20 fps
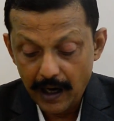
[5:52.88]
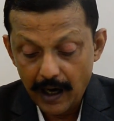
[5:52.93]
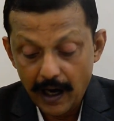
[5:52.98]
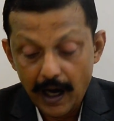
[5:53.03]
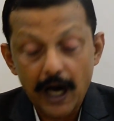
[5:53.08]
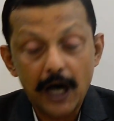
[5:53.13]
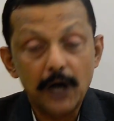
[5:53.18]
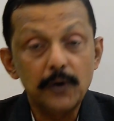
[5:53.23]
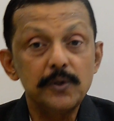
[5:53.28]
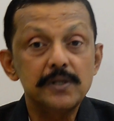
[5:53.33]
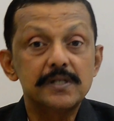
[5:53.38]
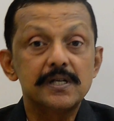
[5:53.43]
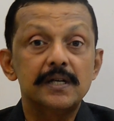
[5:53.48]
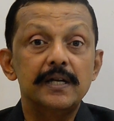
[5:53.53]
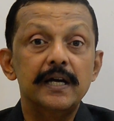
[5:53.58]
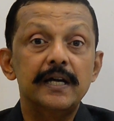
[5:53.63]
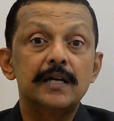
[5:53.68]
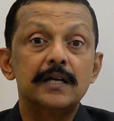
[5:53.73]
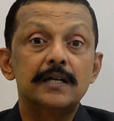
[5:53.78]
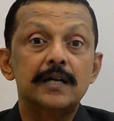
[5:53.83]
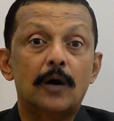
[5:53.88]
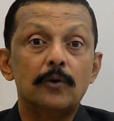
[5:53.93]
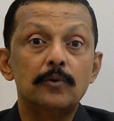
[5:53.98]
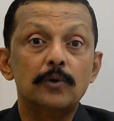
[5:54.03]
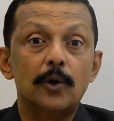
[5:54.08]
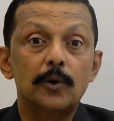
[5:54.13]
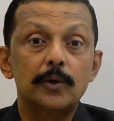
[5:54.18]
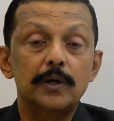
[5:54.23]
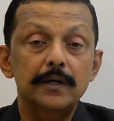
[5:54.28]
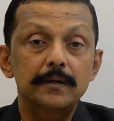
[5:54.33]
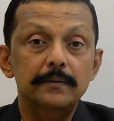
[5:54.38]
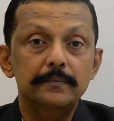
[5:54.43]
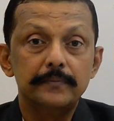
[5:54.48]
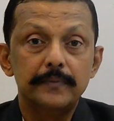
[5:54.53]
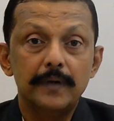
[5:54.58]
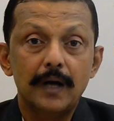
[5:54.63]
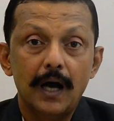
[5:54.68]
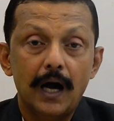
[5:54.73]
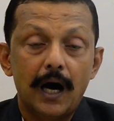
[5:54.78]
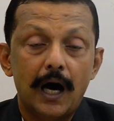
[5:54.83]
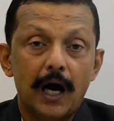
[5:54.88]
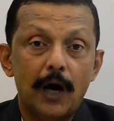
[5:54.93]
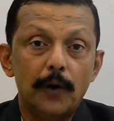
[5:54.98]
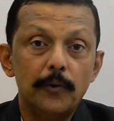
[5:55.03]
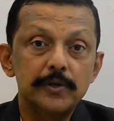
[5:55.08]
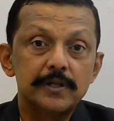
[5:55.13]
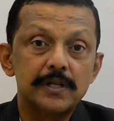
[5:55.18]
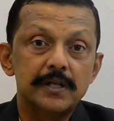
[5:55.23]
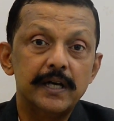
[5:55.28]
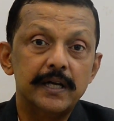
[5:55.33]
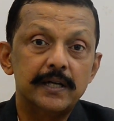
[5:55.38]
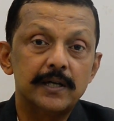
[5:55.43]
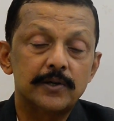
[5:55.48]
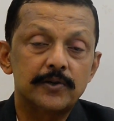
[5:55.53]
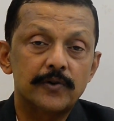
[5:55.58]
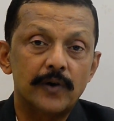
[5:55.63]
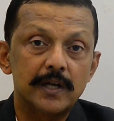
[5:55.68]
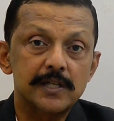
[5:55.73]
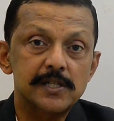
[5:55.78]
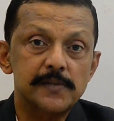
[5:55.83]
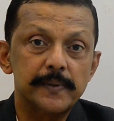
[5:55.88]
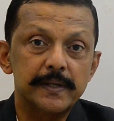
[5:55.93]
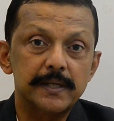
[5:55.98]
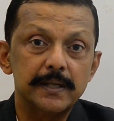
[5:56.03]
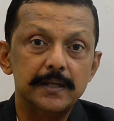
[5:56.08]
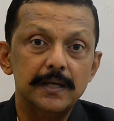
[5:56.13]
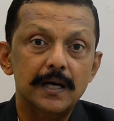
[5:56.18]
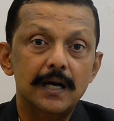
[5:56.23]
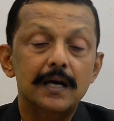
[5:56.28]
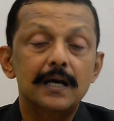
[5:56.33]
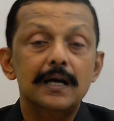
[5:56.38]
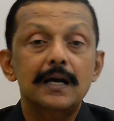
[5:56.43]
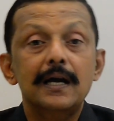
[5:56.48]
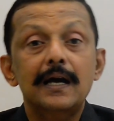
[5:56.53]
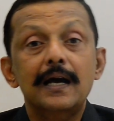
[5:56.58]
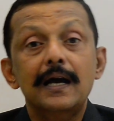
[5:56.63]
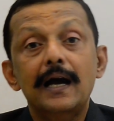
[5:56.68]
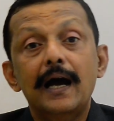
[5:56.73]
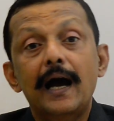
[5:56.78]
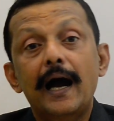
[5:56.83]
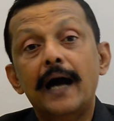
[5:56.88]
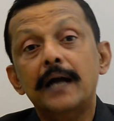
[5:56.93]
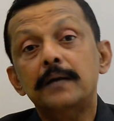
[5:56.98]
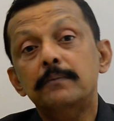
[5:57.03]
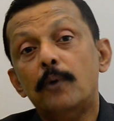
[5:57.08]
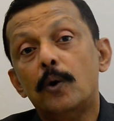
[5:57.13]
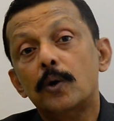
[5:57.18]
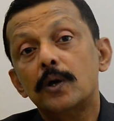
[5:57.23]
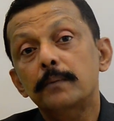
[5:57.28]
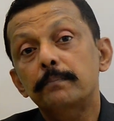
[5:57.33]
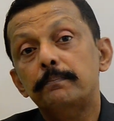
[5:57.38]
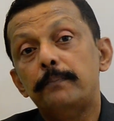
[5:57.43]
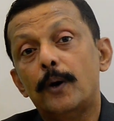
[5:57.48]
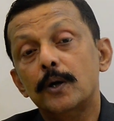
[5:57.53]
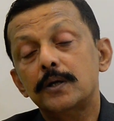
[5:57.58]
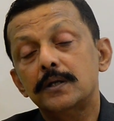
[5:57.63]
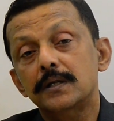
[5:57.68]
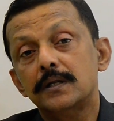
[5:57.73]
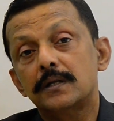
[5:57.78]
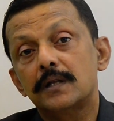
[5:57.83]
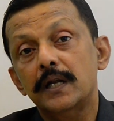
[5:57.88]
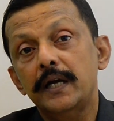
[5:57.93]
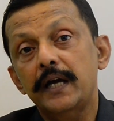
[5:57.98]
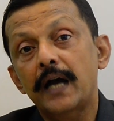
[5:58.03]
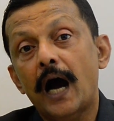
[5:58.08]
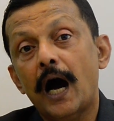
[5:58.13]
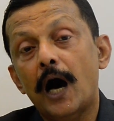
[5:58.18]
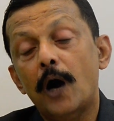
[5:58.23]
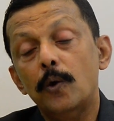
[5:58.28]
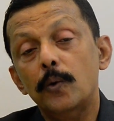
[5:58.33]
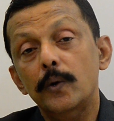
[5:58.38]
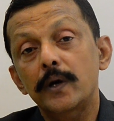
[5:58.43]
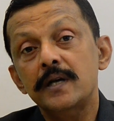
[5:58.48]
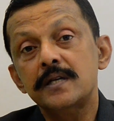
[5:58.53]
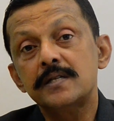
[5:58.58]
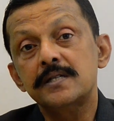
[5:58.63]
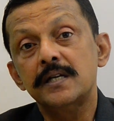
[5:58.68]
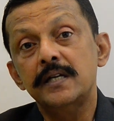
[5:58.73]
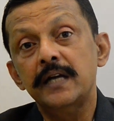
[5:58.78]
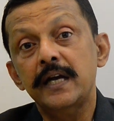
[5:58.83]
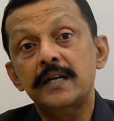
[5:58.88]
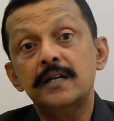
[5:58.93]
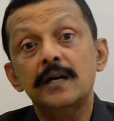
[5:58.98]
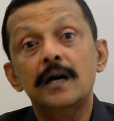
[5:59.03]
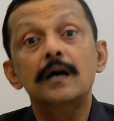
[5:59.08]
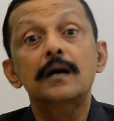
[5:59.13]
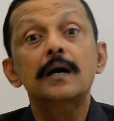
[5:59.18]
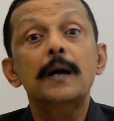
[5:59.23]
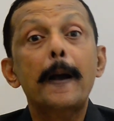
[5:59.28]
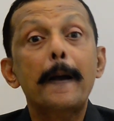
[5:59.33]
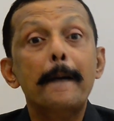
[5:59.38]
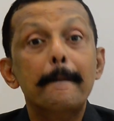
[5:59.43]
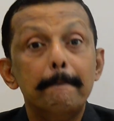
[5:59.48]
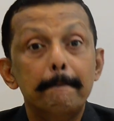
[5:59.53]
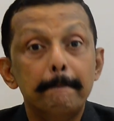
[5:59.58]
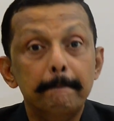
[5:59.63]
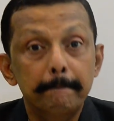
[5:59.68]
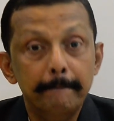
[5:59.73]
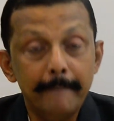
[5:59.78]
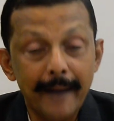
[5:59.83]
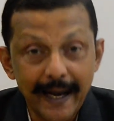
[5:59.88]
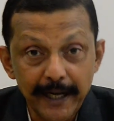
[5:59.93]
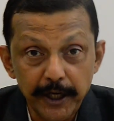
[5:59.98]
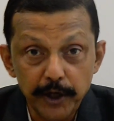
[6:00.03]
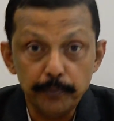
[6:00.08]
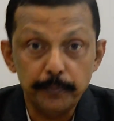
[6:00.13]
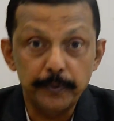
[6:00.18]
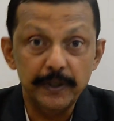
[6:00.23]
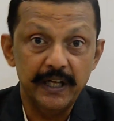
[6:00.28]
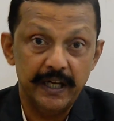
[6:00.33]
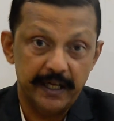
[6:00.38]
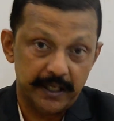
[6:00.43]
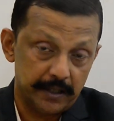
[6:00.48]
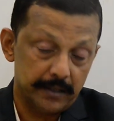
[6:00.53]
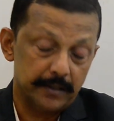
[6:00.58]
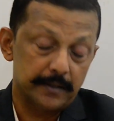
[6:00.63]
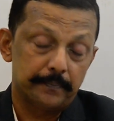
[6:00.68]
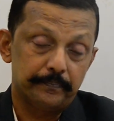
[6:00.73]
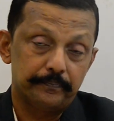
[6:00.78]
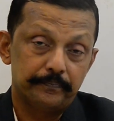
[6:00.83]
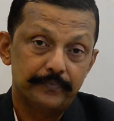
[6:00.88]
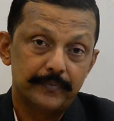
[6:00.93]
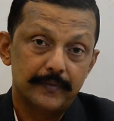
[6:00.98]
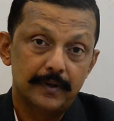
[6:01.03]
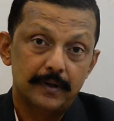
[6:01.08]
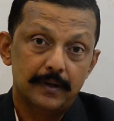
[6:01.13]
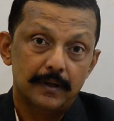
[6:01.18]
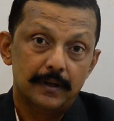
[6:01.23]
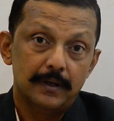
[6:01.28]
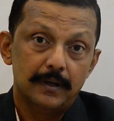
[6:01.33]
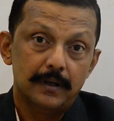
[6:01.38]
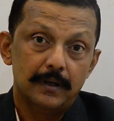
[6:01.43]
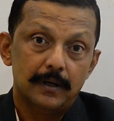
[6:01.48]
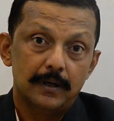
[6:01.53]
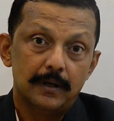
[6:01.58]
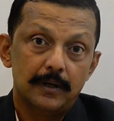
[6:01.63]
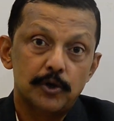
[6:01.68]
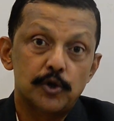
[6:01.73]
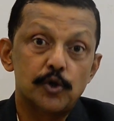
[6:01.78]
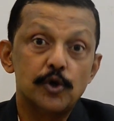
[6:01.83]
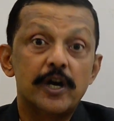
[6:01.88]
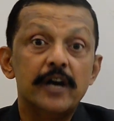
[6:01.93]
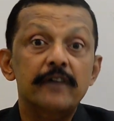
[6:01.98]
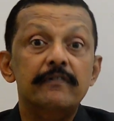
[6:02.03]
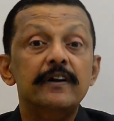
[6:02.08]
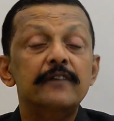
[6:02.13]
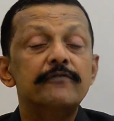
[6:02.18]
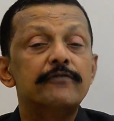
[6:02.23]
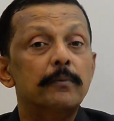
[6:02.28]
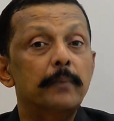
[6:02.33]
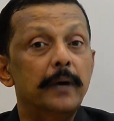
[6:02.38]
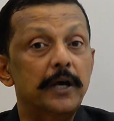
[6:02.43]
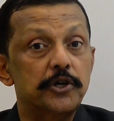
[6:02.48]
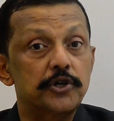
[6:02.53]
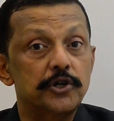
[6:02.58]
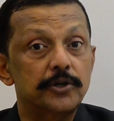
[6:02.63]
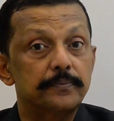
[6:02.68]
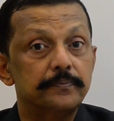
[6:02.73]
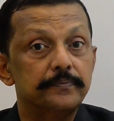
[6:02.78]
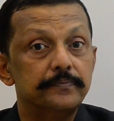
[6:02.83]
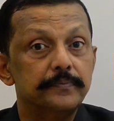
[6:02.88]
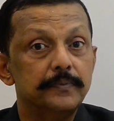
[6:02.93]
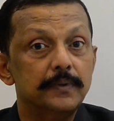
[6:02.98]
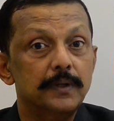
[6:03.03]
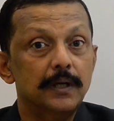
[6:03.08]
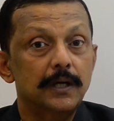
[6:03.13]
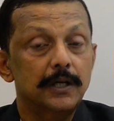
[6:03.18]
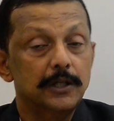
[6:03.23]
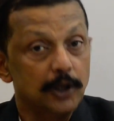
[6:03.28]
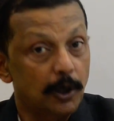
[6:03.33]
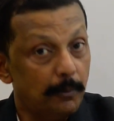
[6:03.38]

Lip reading: How is the data downloaded? How is the data transmitted? And more importantly, how is the data manipulated to give information? Now